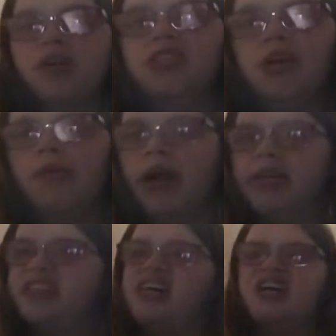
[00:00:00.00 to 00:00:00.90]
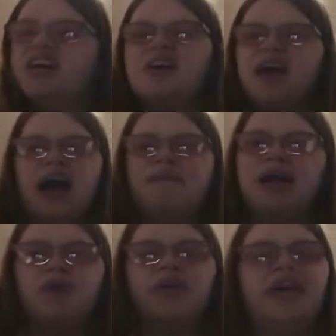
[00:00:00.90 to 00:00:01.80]
one too, because I'm
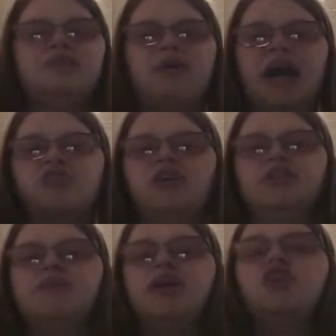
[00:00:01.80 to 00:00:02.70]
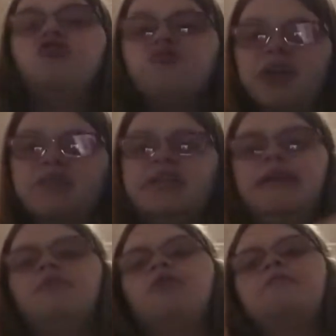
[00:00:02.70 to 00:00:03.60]
not really as passionate as making YouTube videos
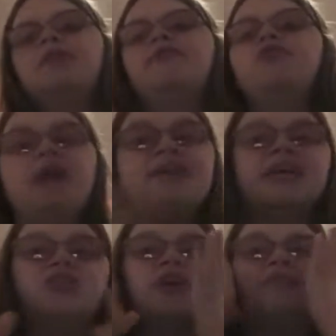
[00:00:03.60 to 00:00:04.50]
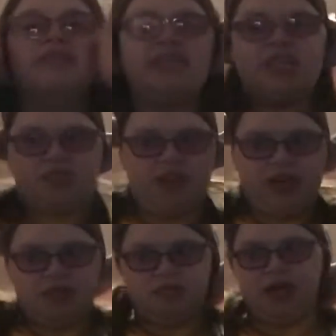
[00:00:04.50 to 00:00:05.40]
anymore. But if you guys actually have ideas for
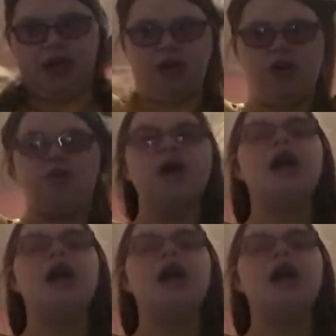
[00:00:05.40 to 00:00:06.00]
videos for me to do,